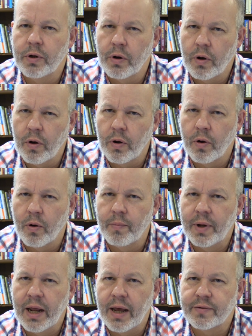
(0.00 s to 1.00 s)
your home
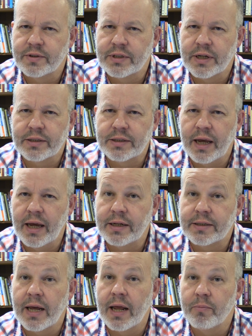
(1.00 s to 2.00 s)
and have 6,
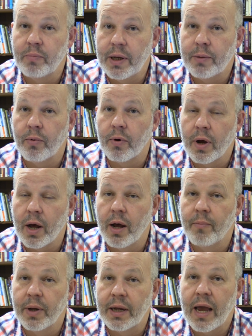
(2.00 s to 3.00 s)
8, 10 people
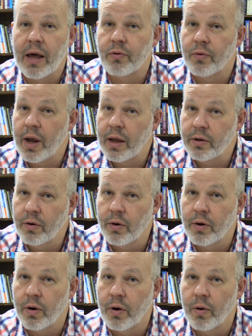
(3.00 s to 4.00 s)
come and gather at
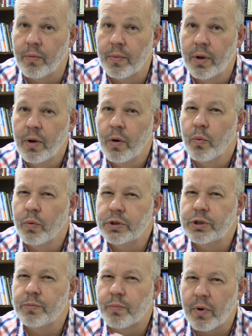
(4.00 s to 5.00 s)
your home, would
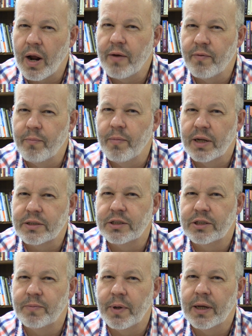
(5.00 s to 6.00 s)
you private
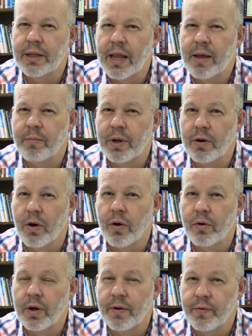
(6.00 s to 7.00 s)
message me and let me
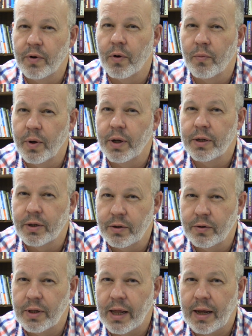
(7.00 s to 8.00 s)
know if you are willing to
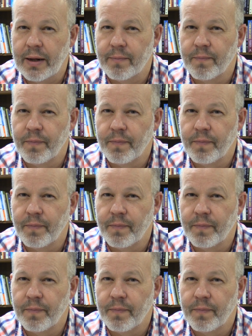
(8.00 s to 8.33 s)
do that?